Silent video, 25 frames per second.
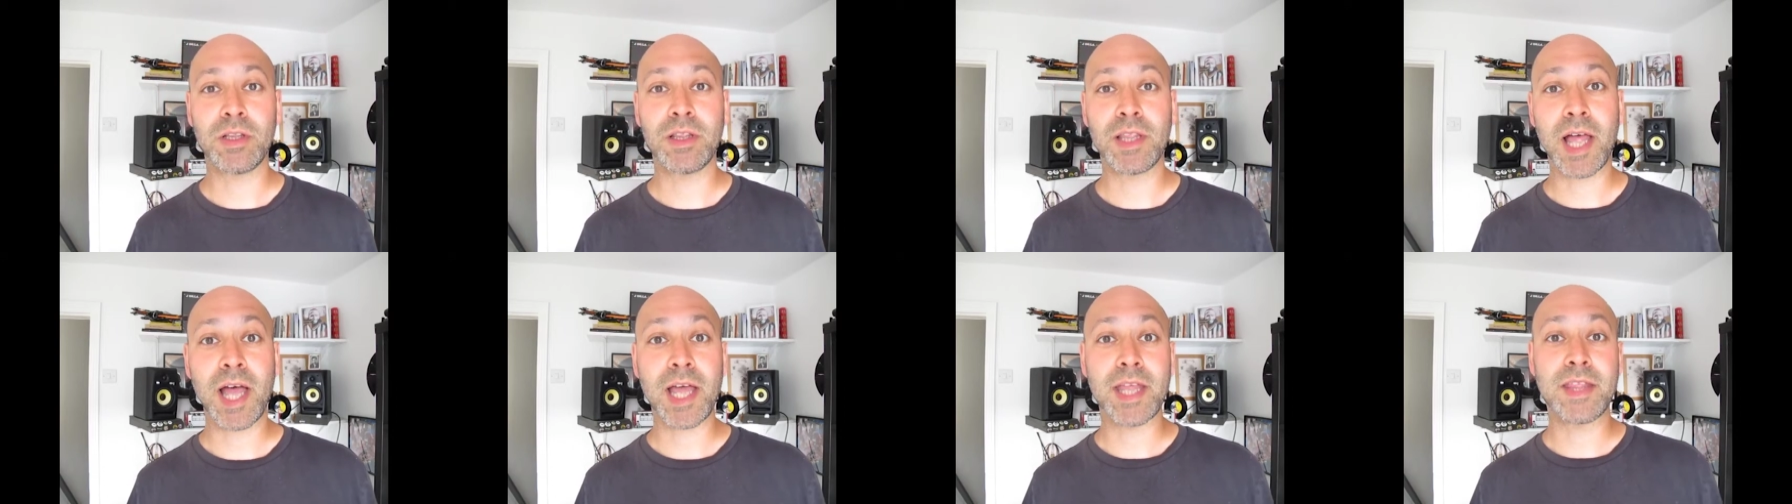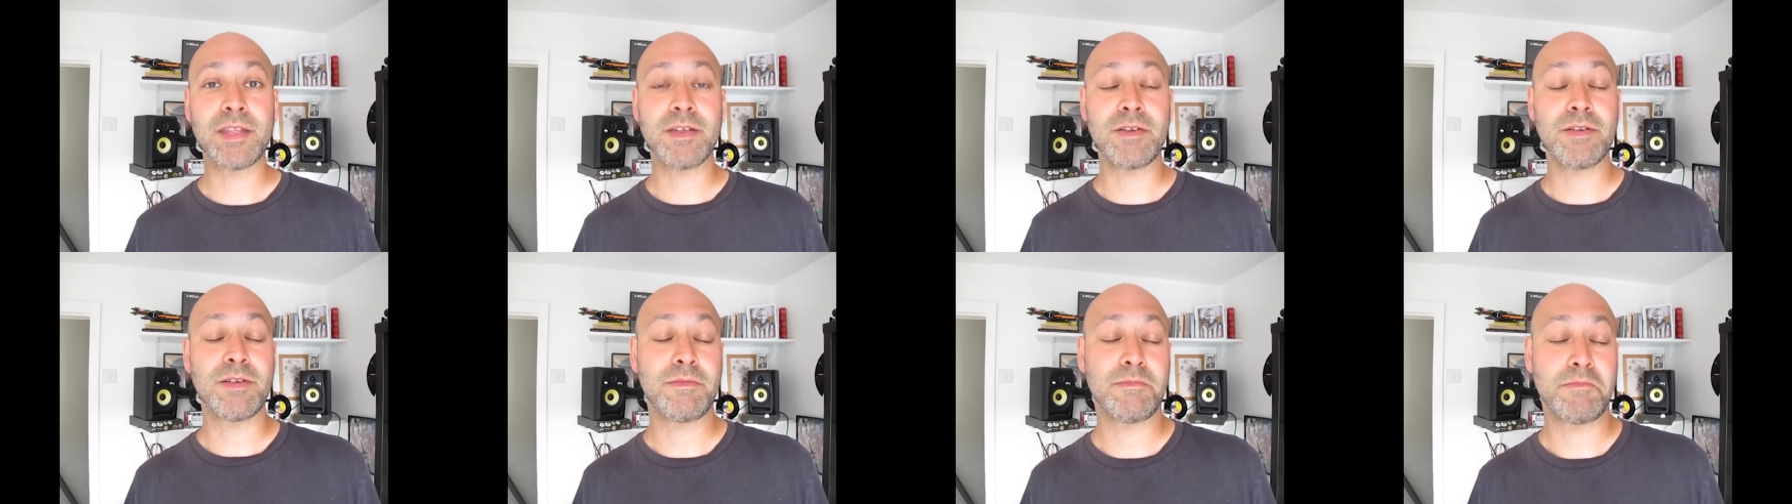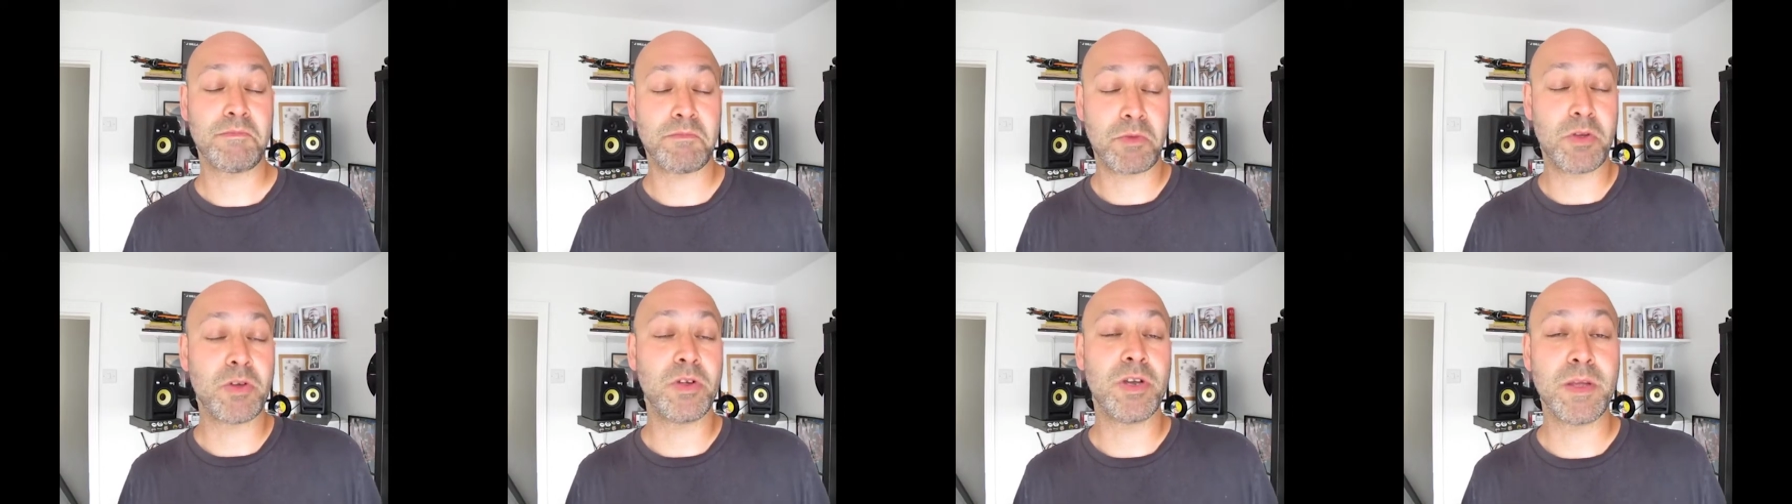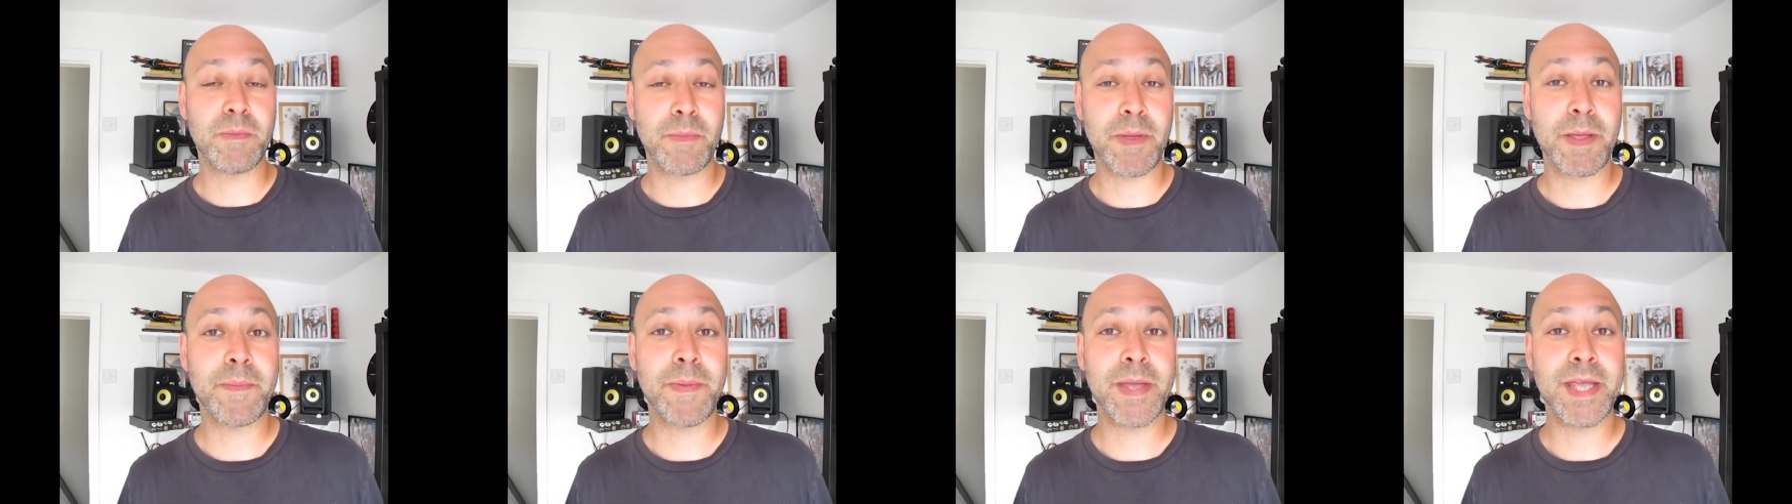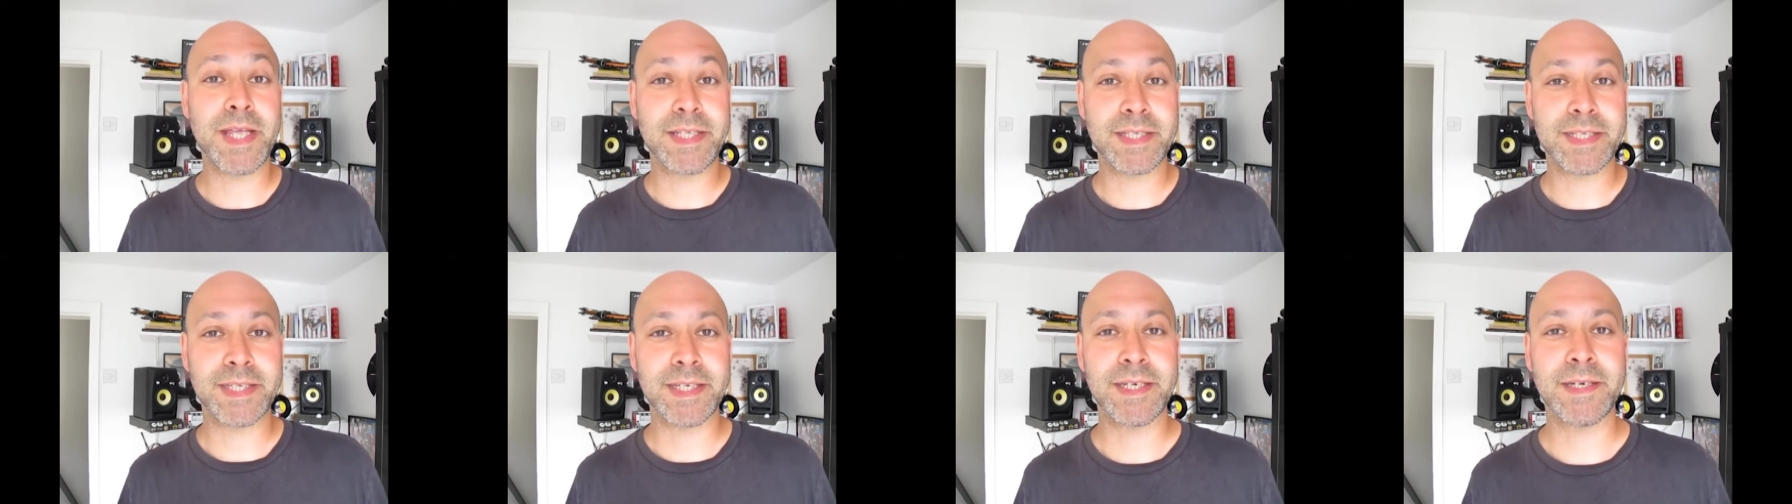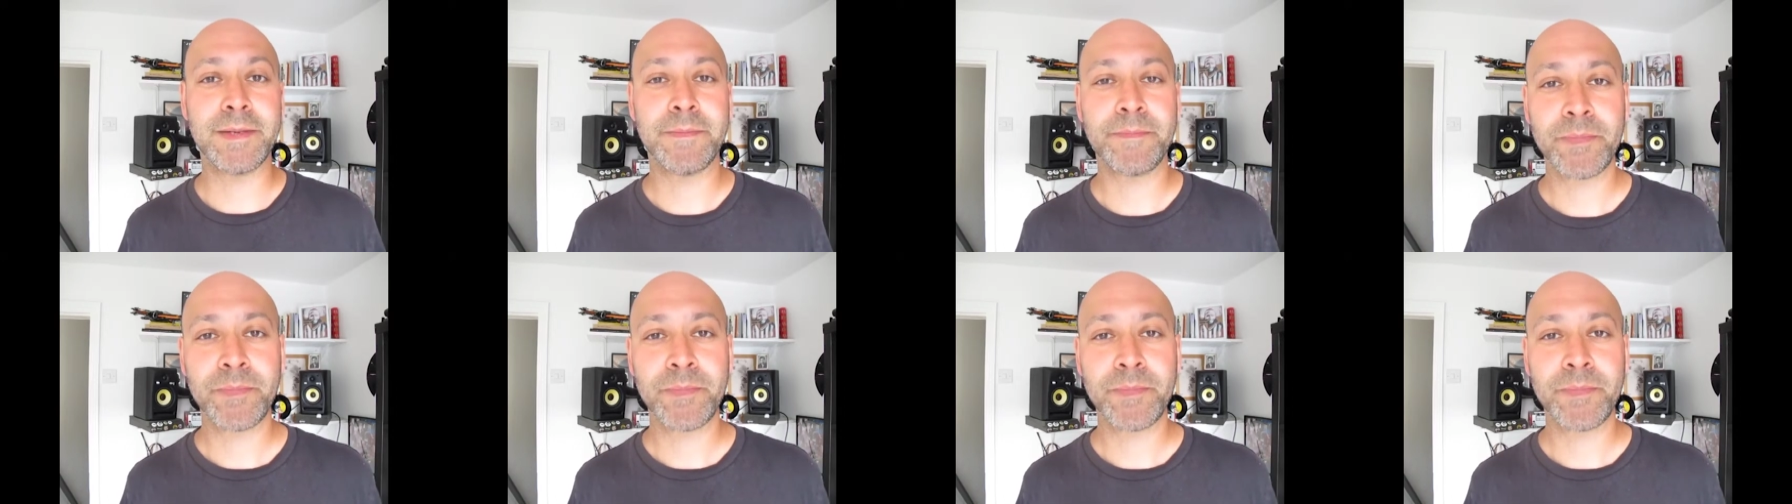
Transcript: like they're going to be beaten.